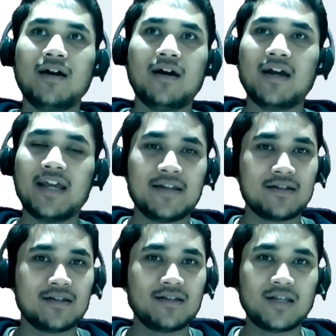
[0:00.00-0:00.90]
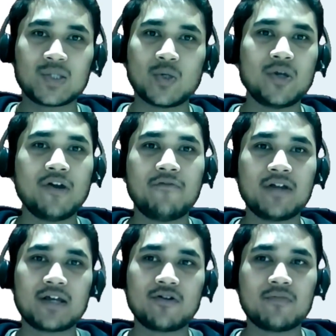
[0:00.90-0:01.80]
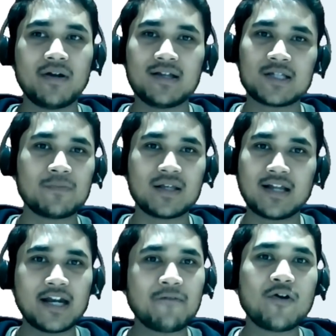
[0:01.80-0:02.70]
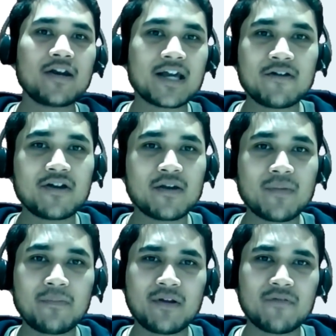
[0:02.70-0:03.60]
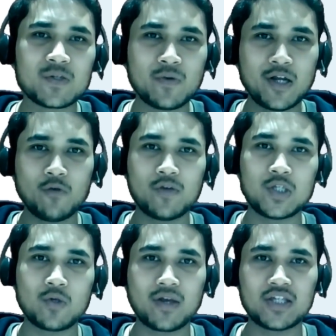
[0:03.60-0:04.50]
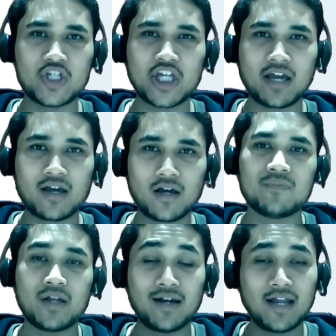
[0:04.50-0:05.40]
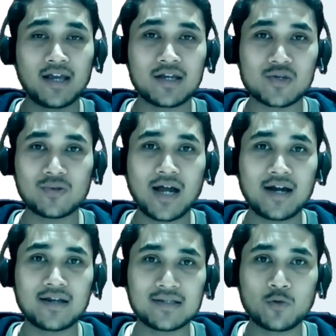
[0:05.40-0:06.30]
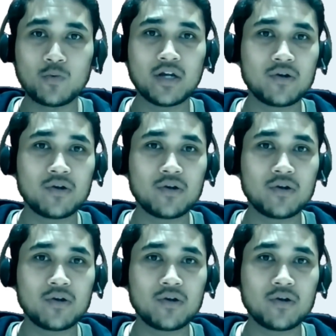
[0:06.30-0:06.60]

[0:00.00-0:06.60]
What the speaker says: again, the story of recruitment is something that I've already covered in my previous video, which you can check. The link to that is in video